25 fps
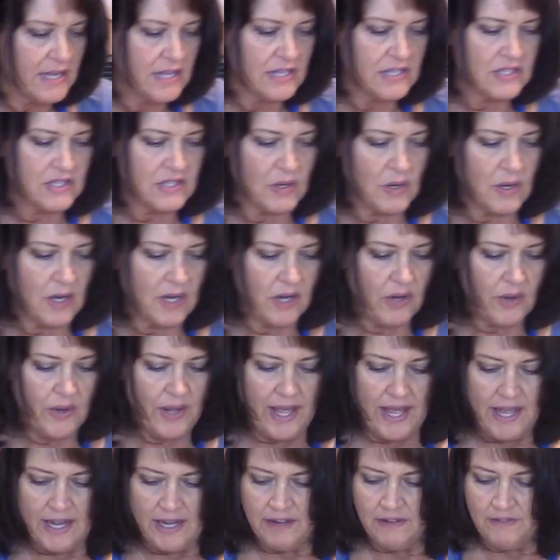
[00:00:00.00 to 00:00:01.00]
so I'll go
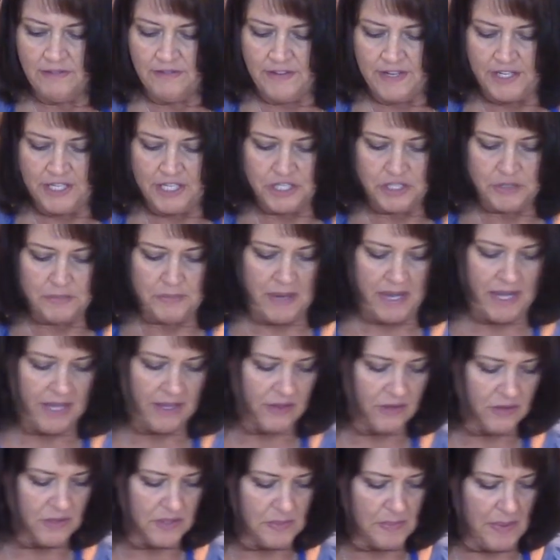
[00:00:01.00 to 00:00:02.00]
ahead and finish
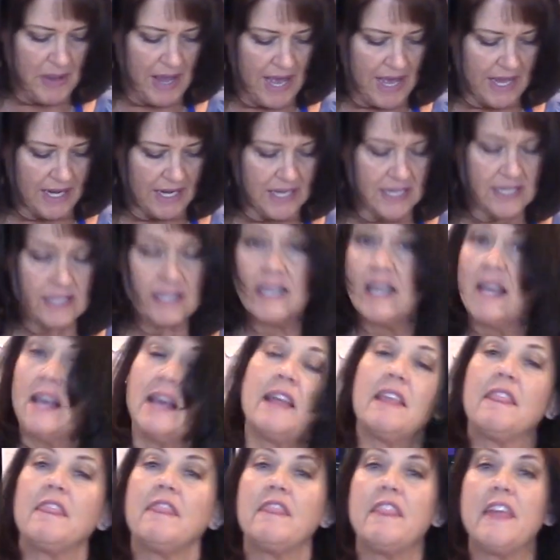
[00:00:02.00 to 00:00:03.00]
making those patties.
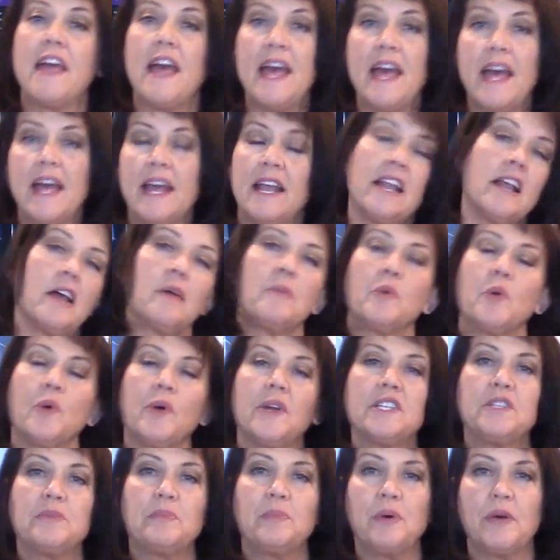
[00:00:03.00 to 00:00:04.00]
Then I'm
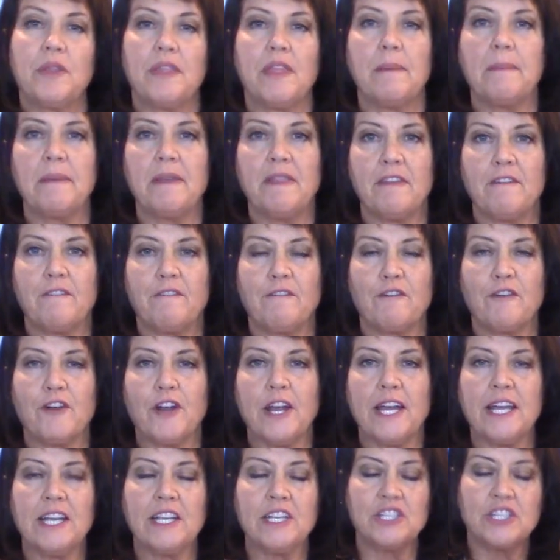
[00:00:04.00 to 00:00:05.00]
going to put them in the
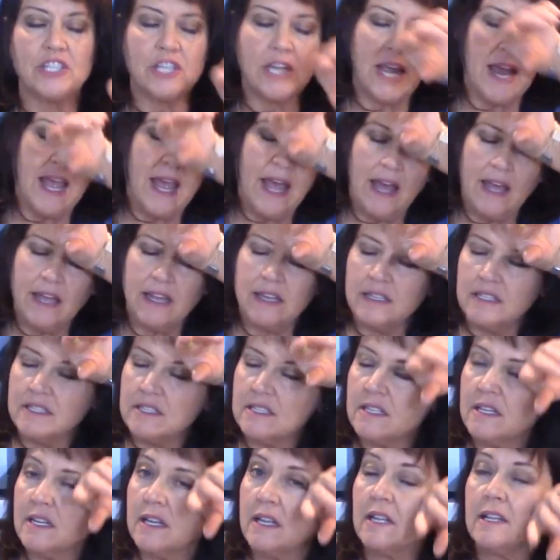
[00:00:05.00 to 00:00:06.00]
fridge
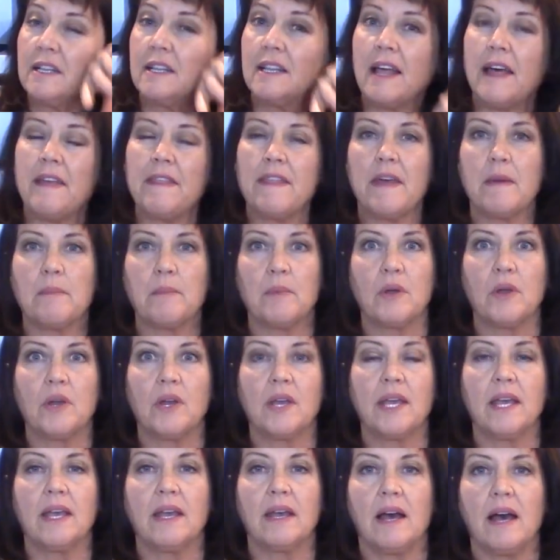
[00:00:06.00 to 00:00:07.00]
and let them
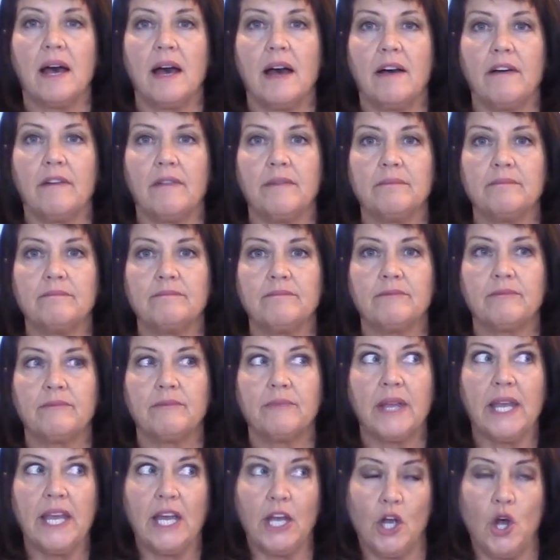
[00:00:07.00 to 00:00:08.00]

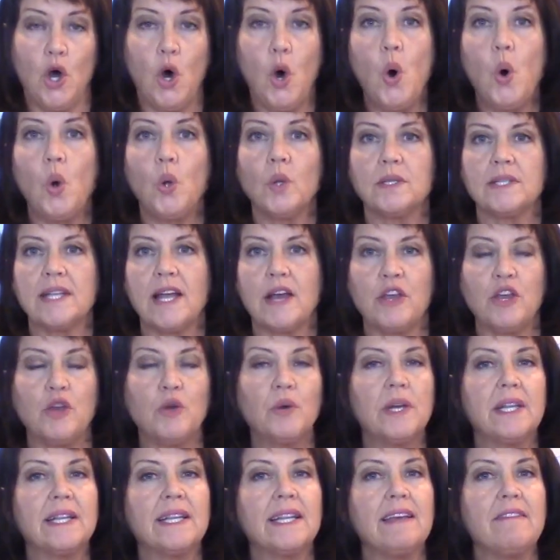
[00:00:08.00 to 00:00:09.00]
get cold. Now you
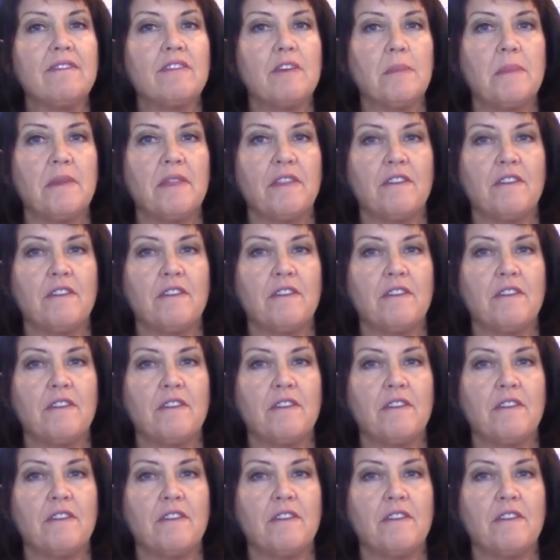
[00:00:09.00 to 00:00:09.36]
can leave them in the